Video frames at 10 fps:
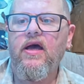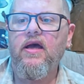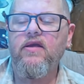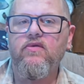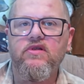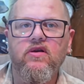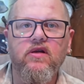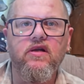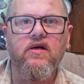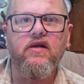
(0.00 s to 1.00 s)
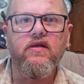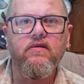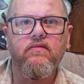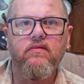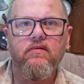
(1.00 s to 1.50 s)
you would turn it on,
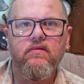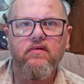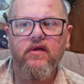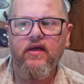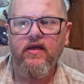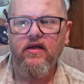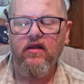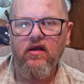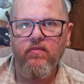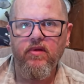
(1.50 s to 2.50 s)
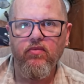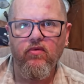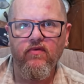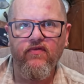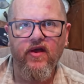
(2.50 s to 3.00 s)
and a lot of people
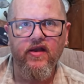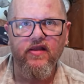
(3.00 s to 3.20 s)
were finding